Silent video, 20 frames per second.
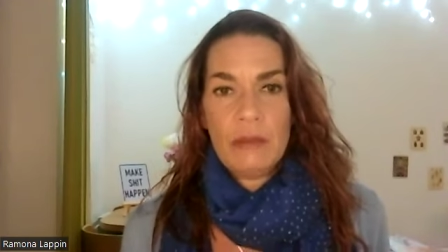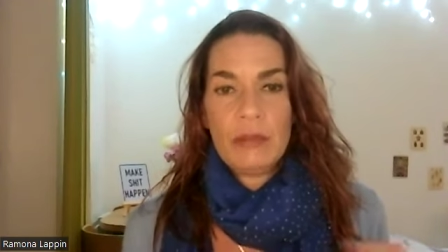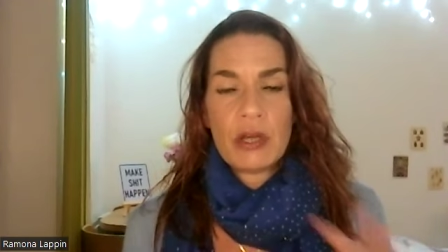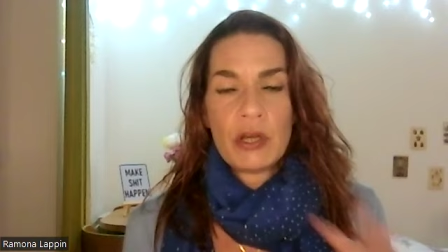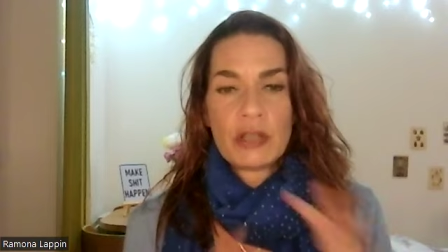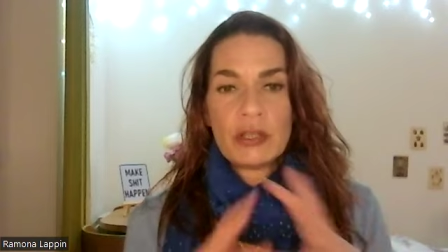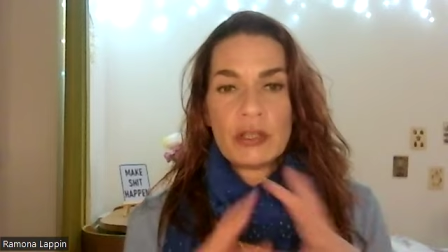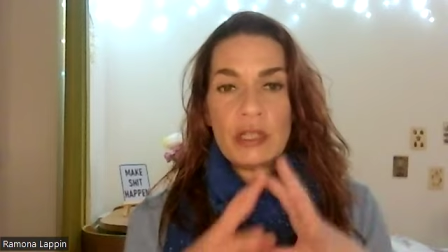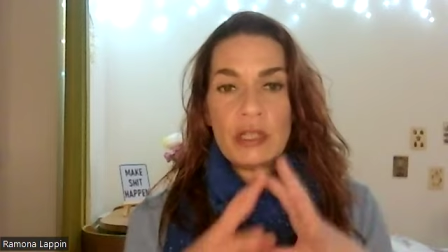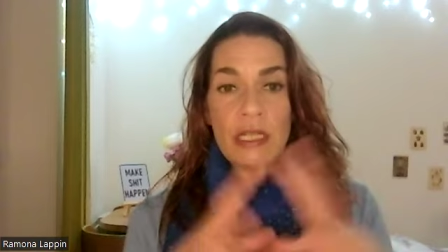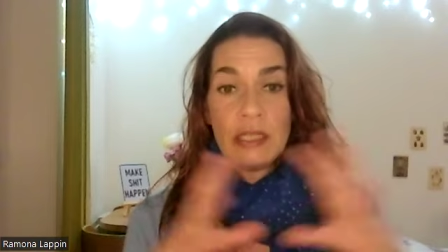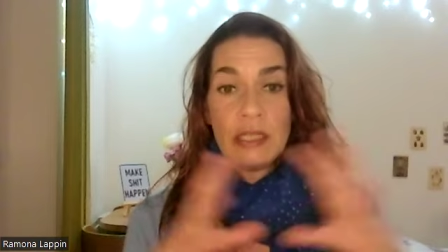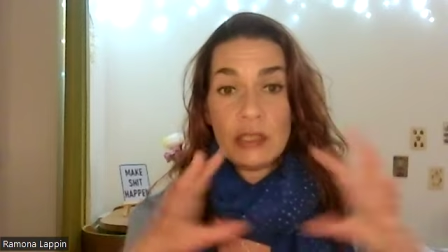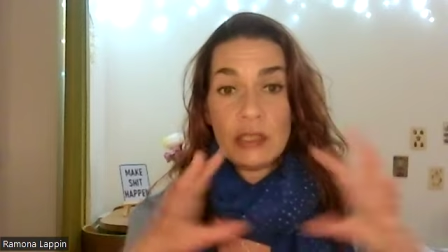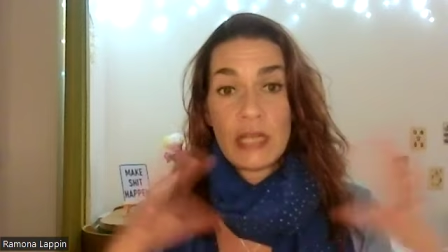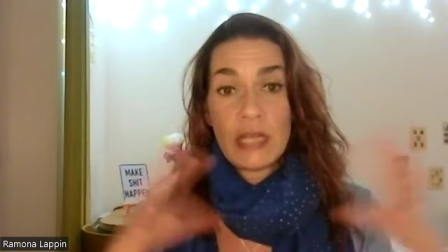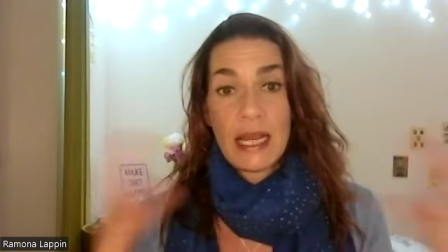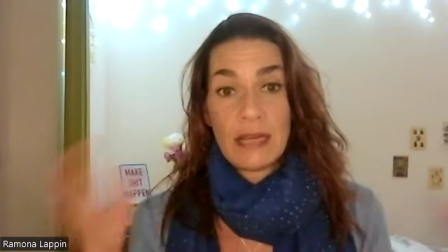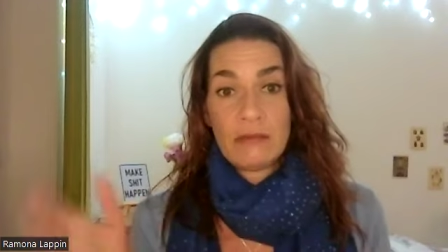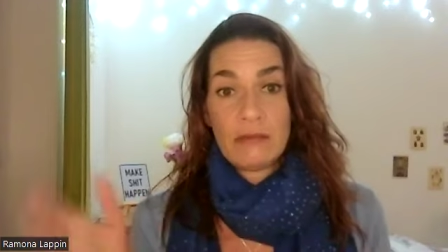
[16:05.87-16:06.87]
Because you need
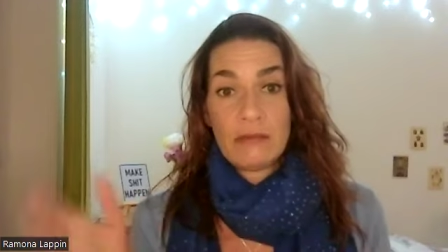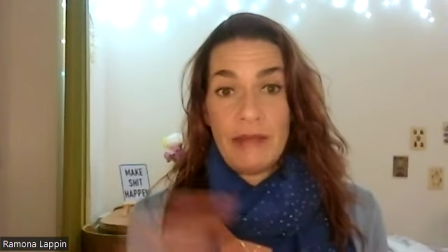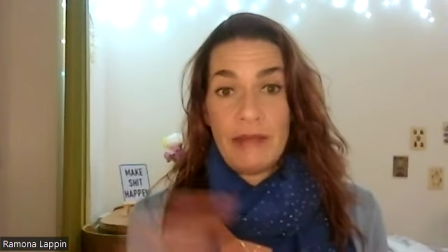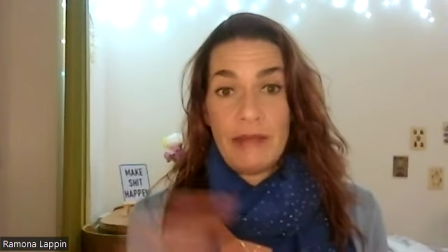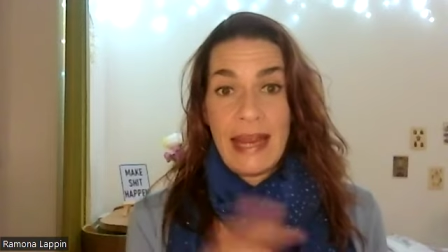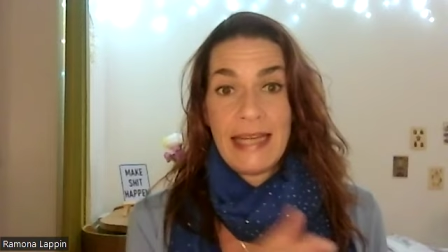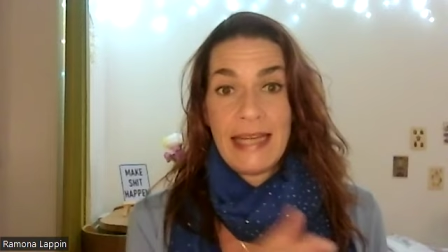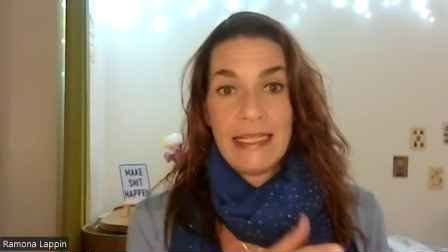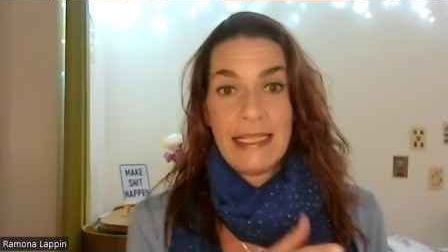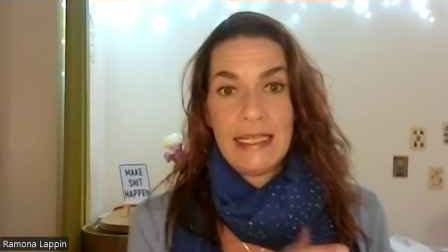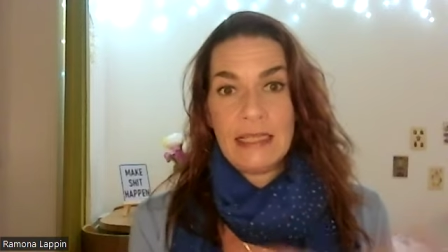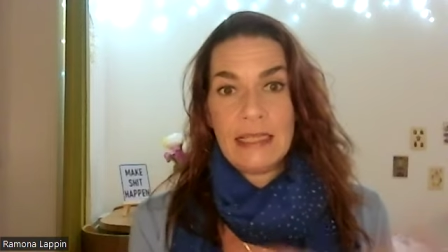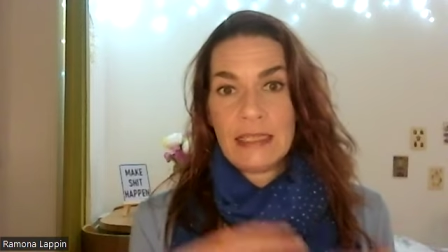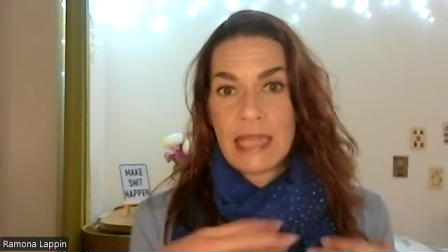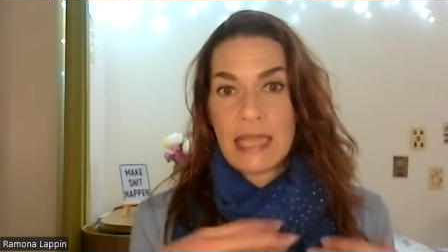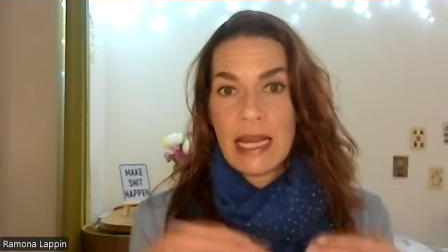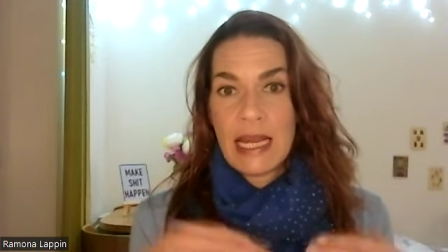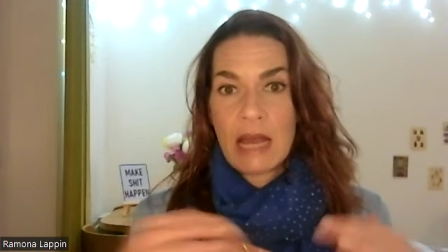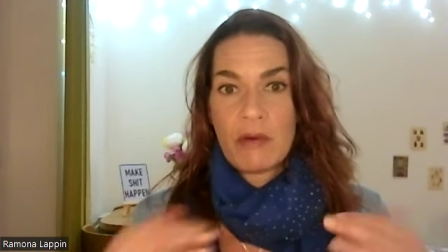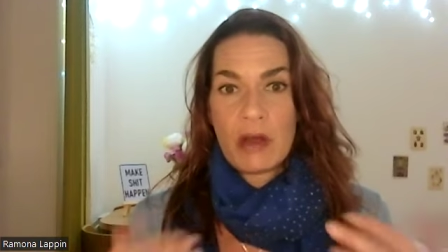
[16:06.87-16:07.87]
to like lately,
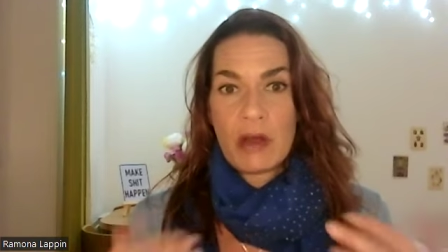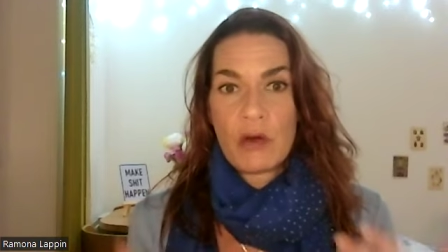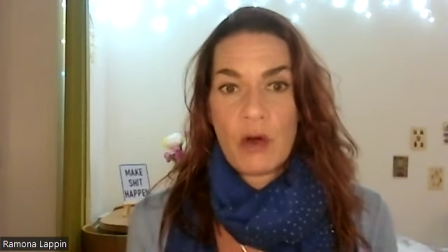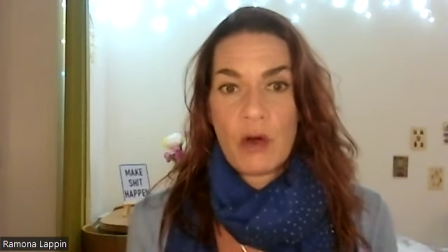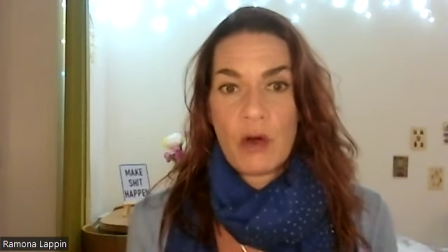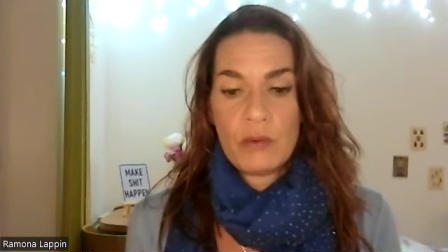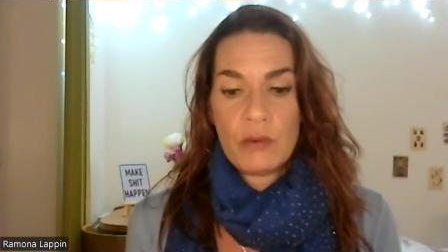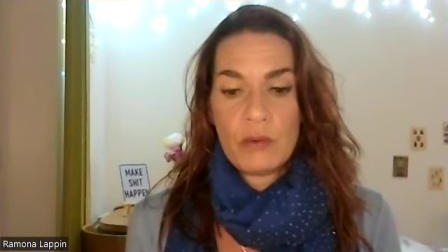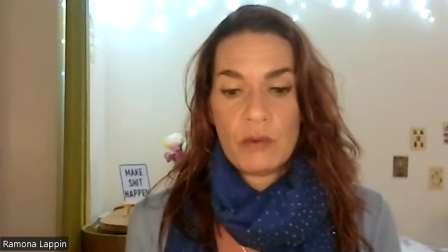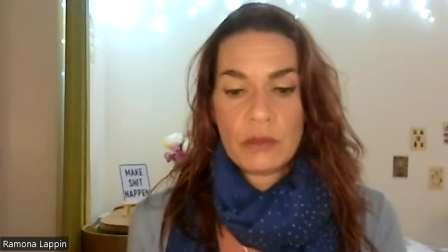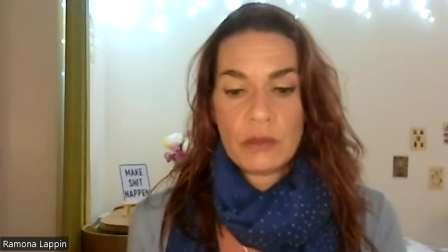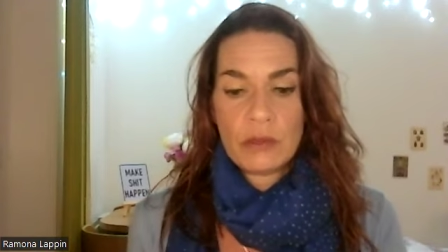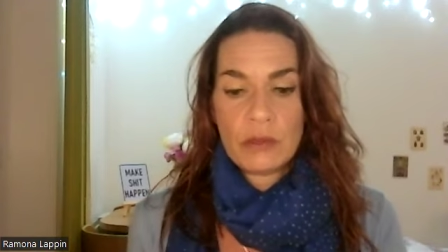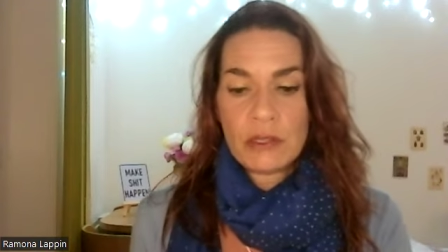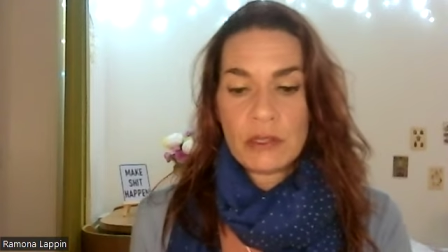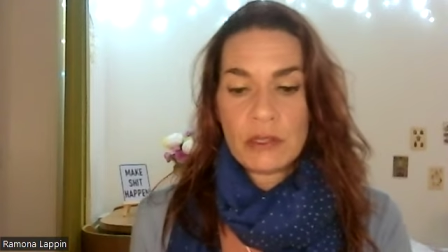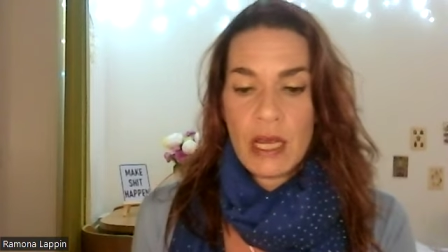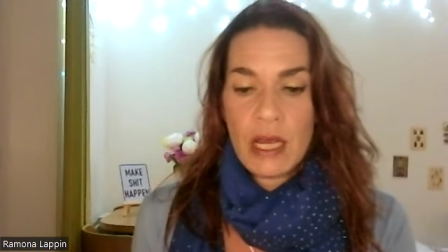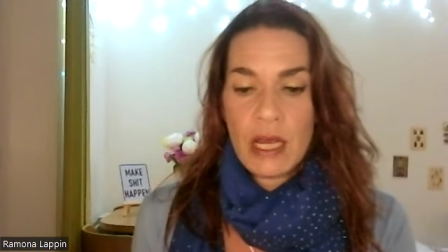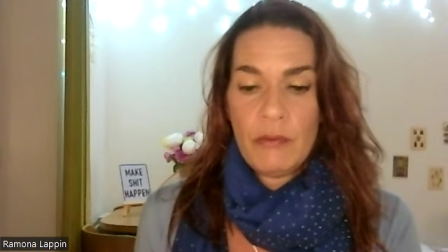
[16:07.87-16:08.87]
it's like our core
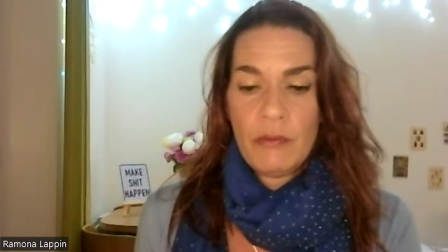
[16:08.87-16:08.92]
wounds